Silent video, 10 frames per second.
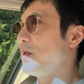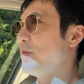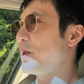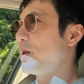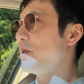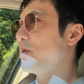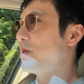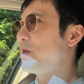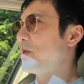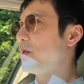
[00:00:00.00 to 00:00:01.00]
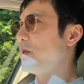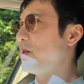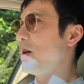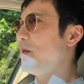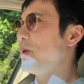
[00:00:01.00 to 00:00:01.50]
Because
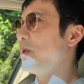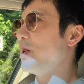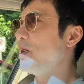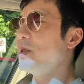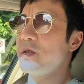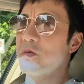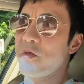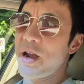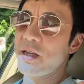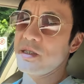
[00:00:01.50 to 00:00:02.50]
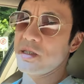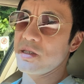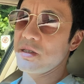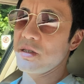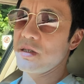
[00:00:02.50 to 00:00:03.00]
I've been getting these
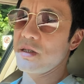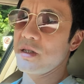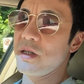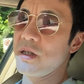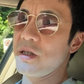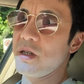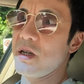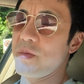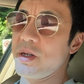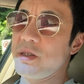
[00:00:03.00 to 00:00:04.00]
rashes on my